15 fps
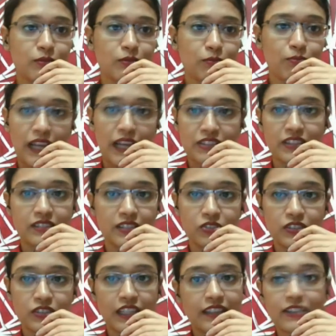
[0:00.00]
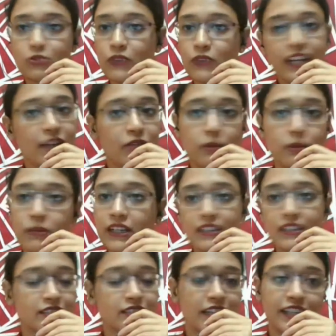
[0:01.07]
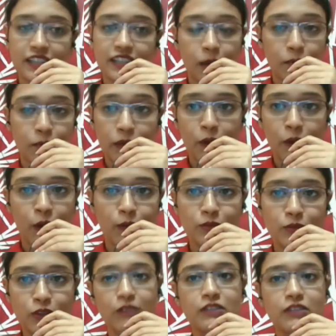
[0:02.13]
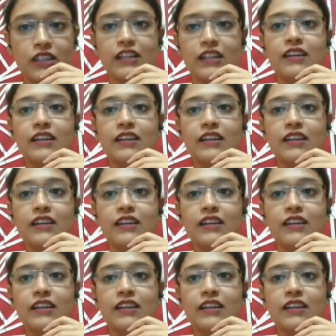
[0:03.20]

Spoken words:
bashing session, and that's where everybody decides ki ab bhi problem solve karna hai.